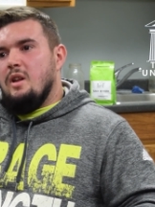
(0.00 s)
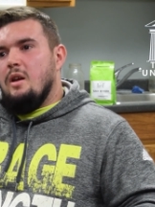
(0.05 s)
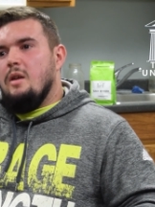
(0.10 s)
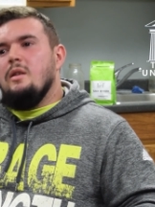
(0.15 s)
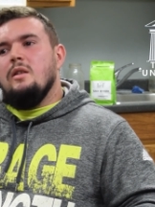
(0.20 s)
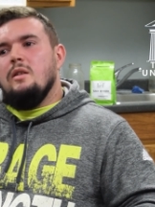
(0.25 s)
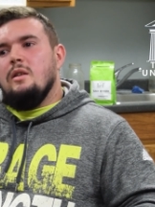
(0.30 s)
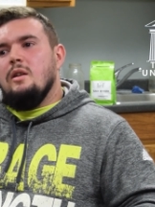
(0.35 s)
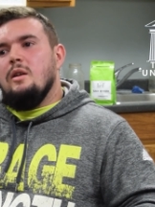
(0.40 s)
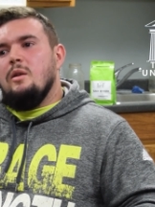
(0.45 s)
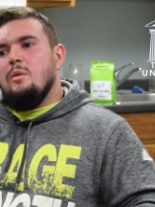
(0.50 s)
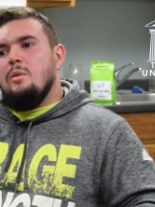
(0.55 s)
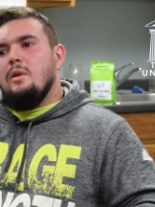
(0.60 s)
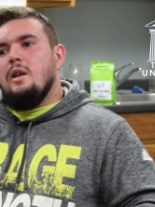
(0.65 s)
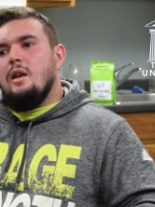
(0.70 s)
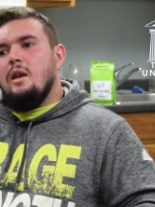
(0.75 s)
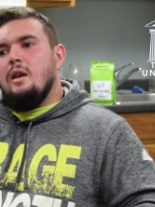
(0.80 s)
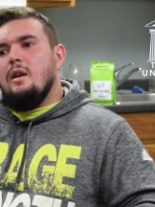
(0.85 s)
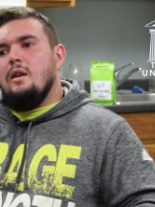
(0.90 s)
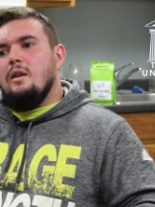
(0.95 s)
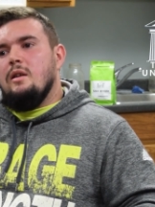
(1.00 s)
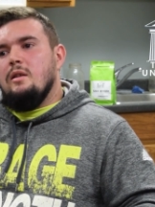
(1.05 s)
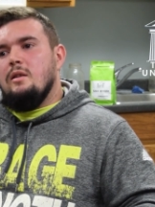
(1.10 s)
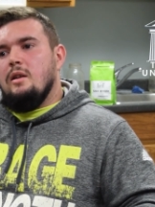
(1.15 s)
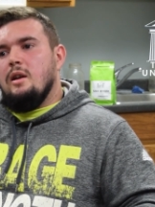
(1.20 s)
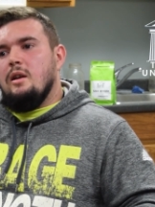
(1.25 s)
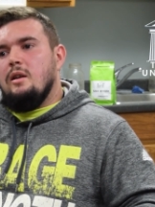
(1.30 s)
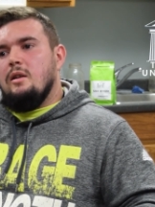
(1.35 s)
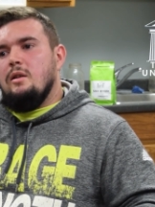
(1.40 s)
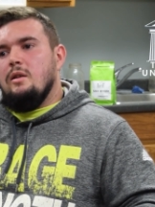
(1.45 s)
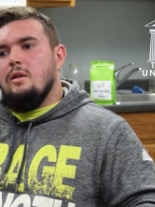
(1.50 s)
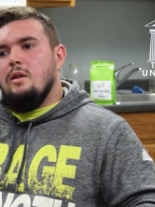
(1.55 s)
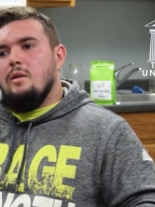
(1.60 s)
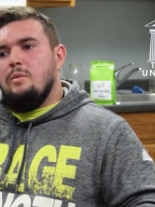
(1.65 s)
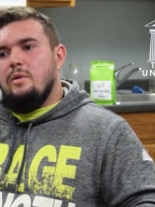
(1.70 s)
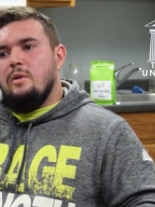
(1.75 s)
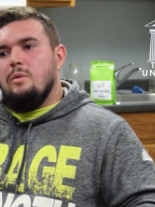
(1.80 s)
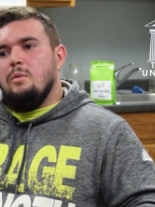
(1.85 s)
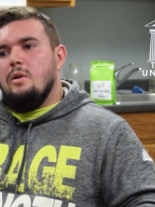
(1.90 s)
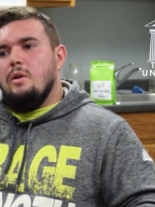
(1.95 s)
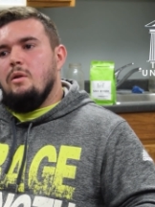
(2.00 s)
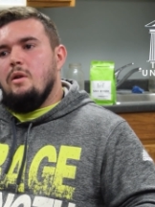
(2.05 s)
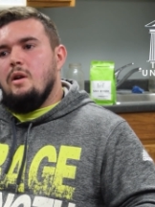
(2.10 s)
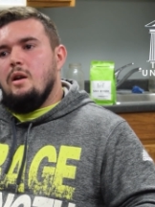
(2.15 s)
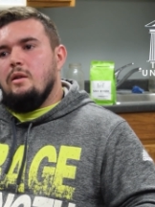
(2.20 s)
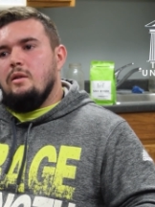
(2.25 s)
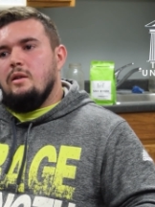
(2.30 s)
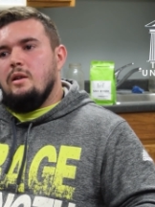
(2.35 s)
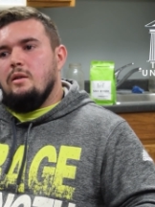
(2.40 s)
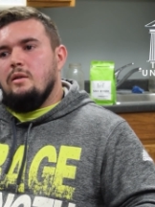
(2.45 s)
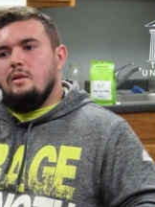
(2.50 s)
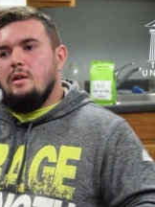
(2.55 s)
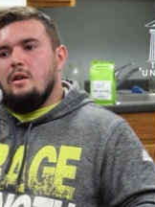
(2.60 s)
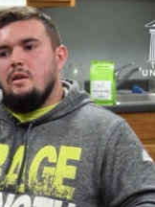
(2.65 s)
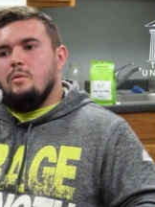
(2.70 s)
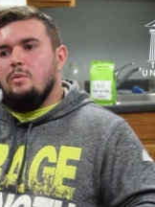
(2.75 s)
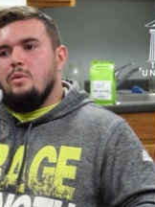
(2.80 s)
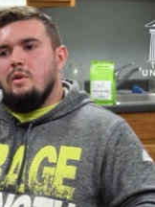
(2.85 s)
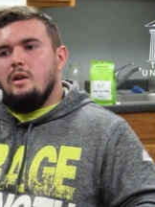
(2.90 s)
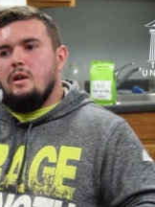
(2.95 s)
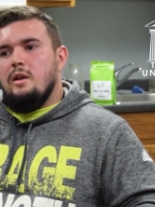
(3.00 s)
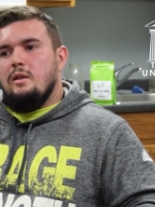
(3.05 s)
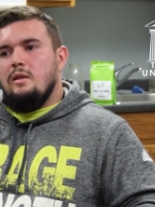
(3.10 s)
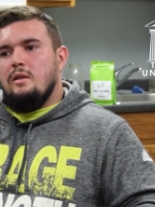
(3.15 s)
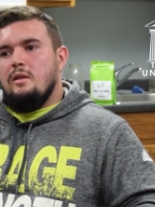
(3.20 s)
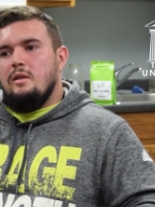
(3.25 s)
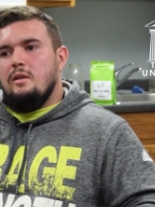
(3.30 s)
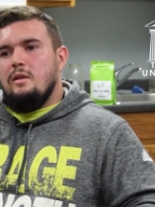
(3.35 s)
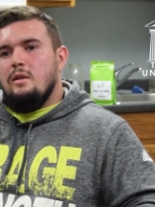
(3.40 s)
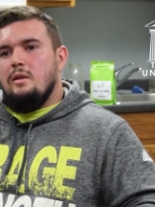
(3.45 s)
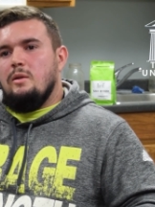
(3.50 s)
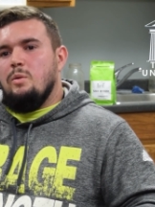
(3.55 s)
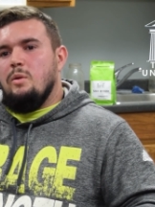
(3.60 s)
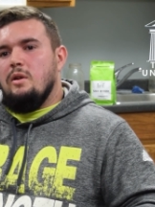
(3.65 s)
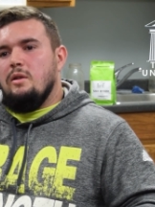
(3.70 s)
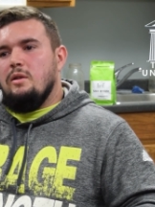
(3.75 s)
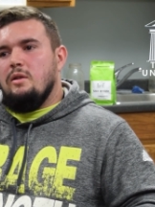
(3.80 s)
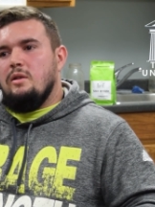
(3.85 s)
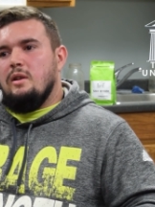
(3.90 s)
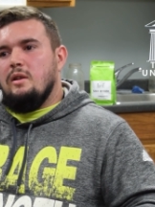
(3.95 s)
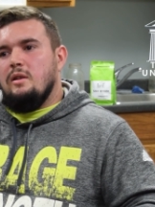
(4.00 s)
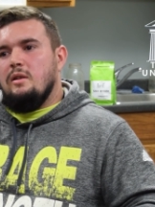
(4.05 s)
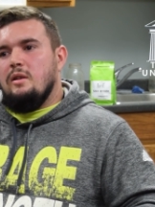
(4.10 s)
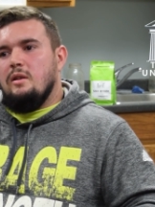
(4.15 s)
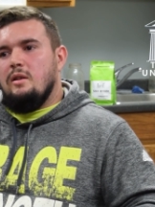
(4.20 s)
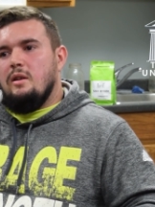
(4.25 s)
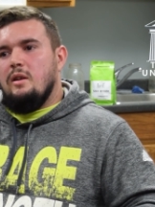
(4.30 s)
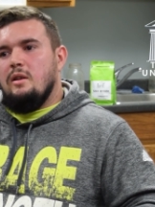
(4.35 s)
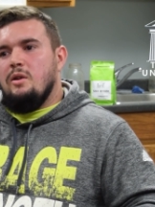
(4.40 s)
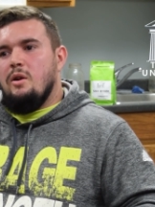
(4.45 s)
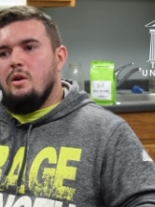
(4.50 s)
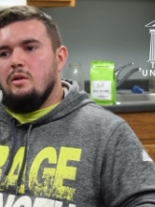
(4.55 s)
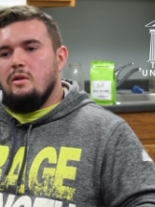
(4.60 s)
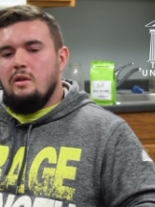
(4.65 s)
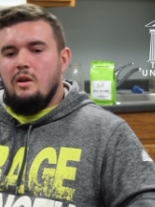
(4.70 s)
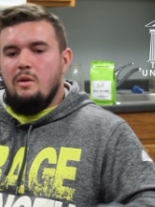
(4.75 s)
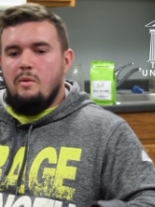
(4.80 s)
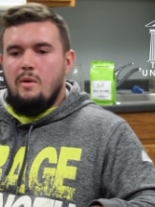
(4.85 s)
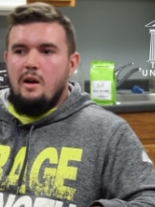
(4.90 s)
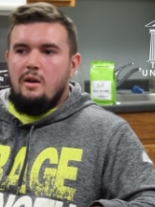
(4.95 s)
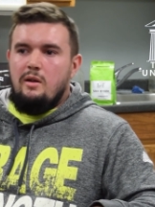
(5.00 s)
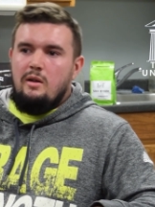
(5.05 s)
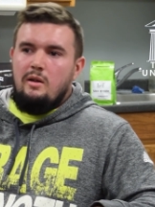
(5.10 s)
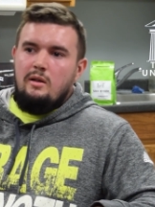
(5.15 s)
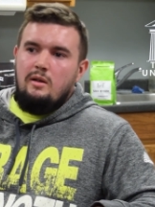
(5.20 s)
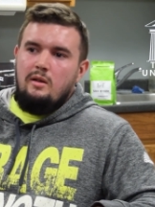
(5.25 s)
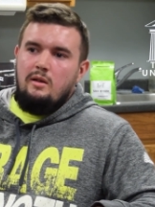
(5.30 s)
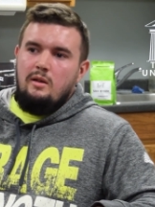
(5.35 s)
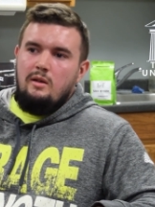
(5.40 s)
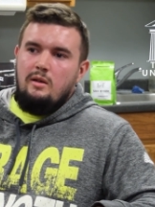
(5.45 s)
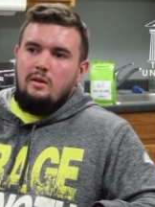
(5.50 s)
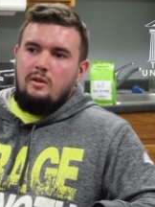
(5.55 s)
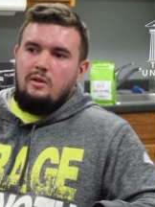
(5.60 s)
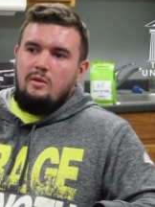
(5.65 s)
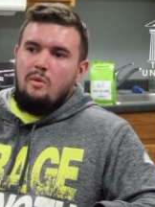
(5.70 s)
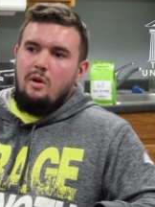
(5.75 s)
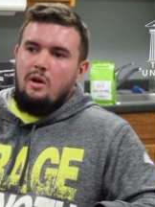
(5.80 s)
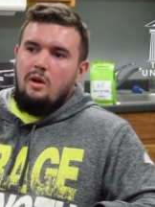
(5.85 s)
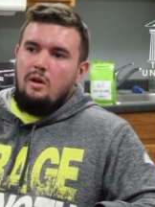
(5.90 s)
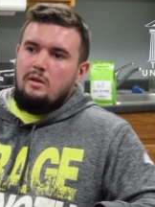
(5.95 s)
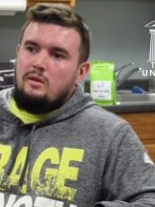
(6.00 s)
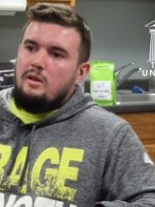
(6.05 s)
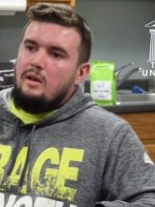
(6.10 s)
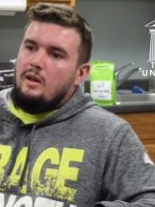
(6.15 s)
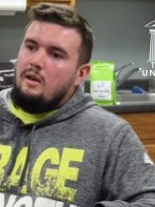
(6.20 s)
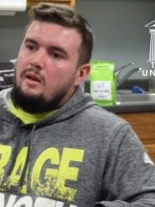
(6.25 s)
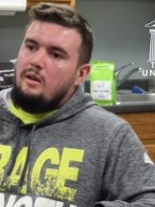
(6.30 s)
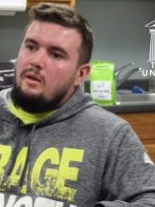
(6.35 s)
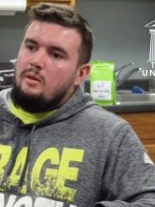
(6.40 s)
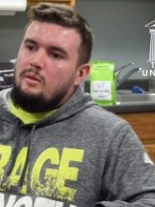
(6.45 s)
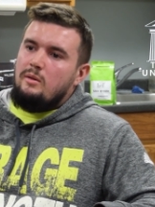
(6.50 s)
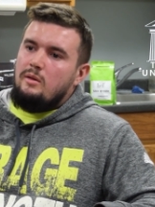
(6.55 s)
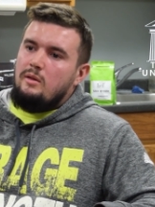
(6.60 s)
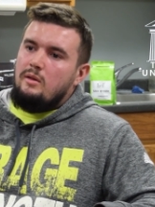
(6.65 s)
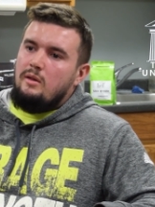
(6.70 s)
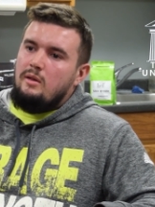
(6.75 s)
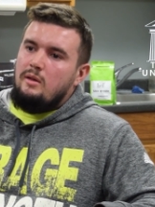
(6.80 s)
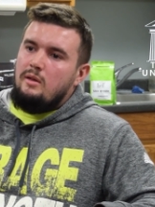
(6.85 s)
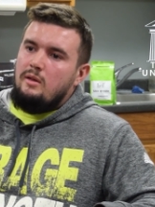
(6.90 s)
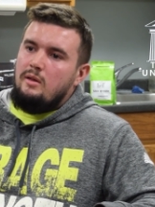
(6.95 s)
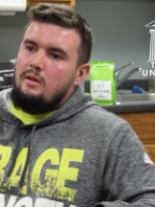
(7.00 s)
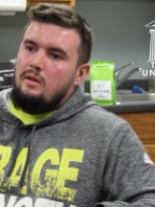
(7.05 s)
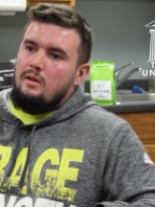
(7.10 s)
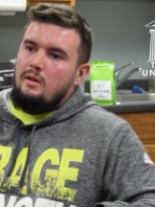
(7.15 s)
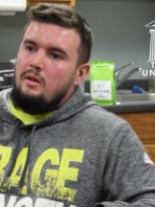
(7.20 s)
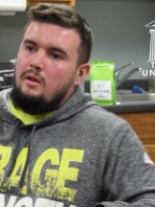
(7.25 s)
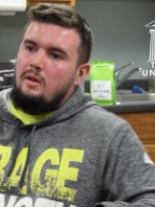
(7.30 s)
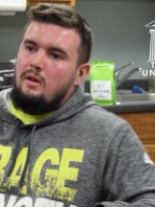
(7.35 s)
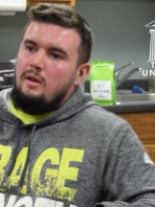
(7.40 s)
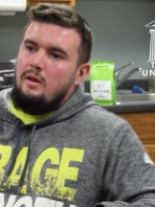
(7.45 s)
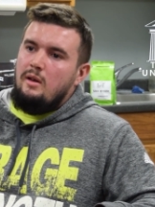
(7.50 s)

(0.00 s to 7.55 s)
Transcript: In a little bit, yeah. Like you'll have people going out downtown, but it's it's one of those things. It, it's hard to go out in small town. Okay.